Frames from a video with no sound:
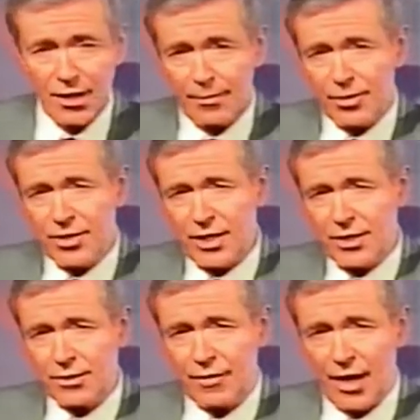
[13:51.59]

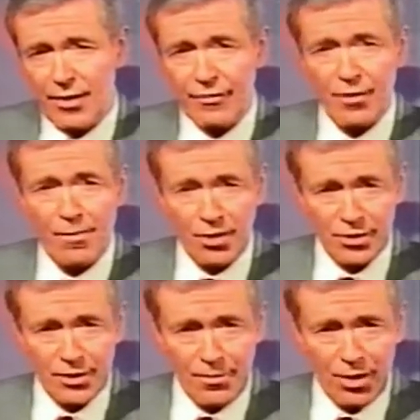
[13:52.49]
Procedures vary from model
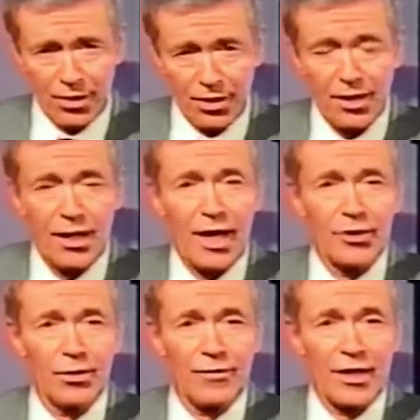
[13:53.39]
to model, and
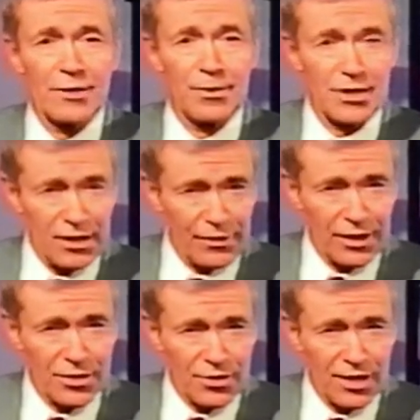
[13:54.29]
you'll find specific
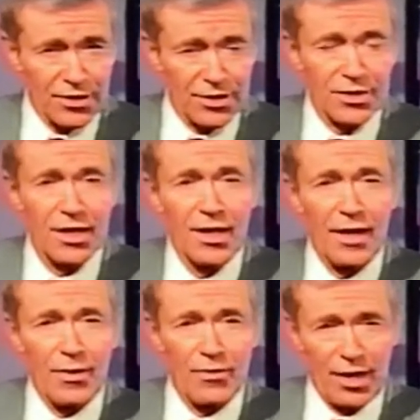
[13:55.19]
instructions in
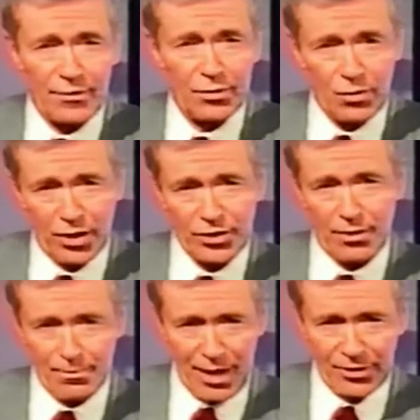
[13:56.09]
the relevant workshop
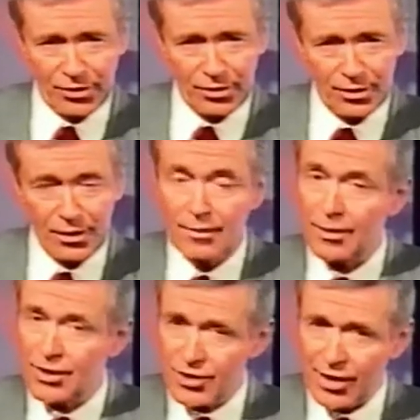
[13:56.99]
manual. But
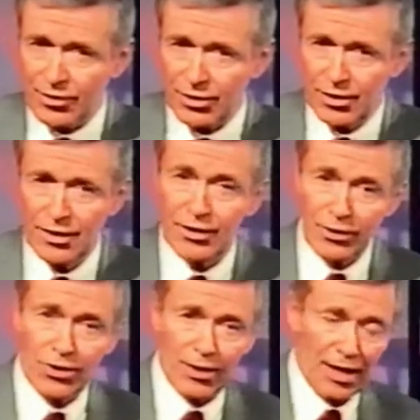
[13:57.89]
in general, you
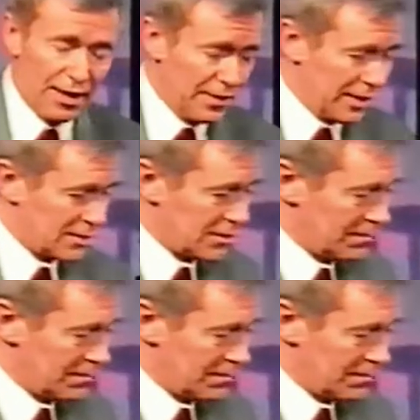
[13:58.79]
do it like this.